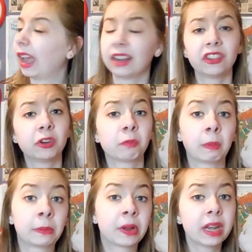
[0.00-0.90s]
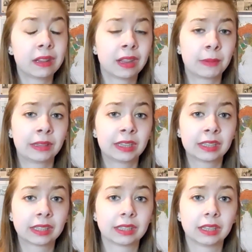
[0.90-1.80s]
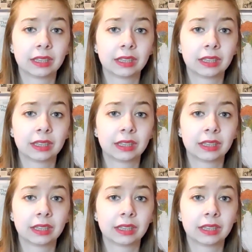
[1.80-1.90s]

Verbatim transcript: I actually don't remember anything about this,